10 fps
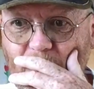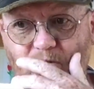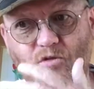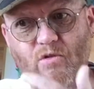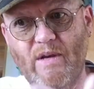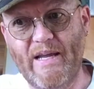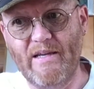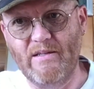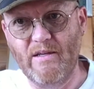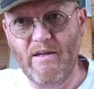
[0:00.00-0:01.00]
Too
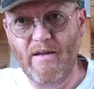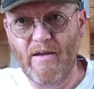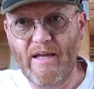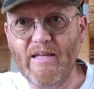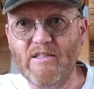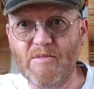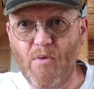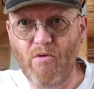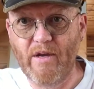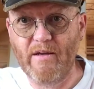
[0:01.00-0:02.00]
late. He'd
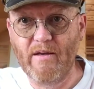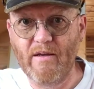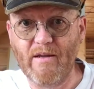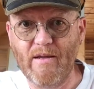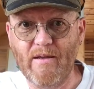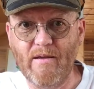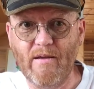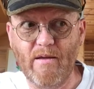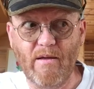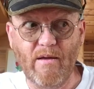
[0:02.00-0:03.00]
spoken.
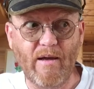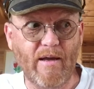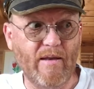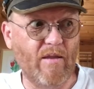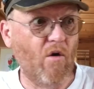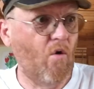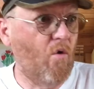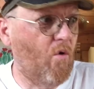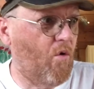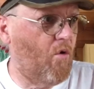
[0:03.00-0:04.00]
And the
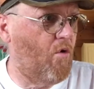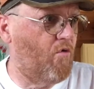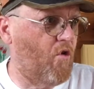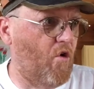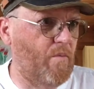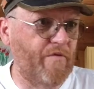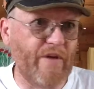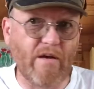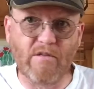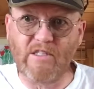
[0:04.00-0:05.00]
whole room
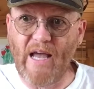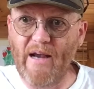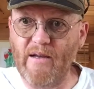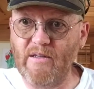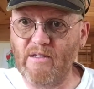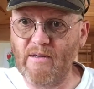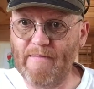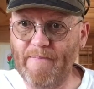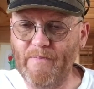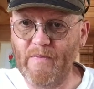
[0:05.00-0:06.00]
fell silent.
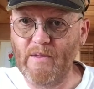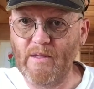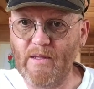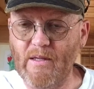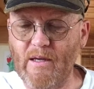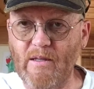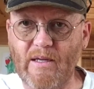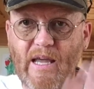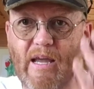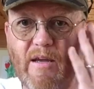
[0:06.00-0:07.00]
And the
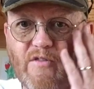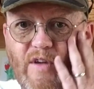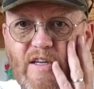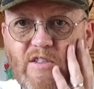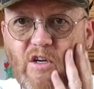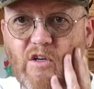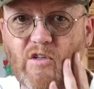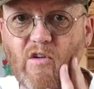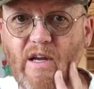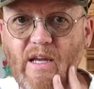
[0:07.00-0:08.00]
king's face turned
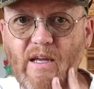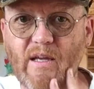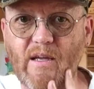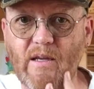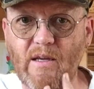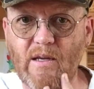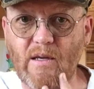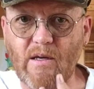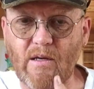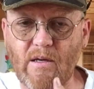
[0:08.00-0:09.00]
grey.
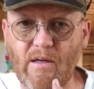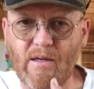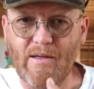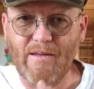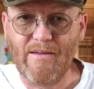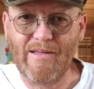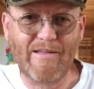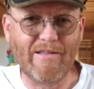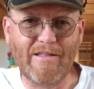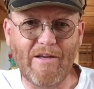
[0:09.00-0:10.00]
"This
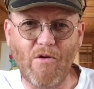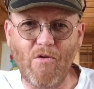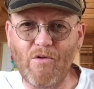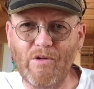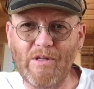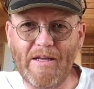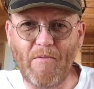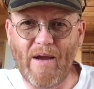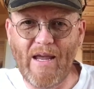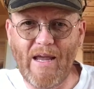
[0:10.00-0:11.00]
is the only
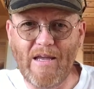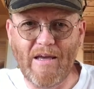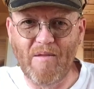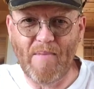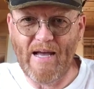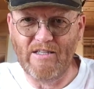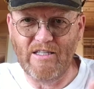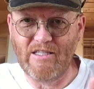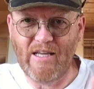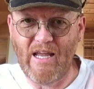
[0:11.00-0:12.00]
way, your
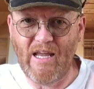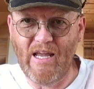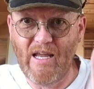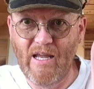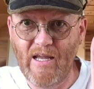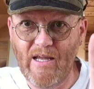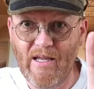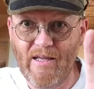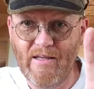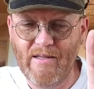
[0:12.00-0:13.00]
majesty,"
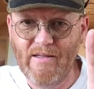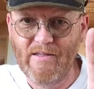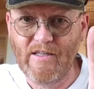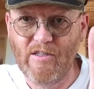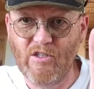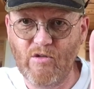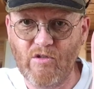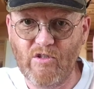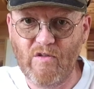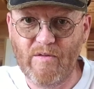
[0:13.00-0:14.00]
said the
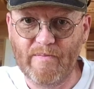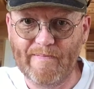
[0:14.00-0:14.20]
sorcerer.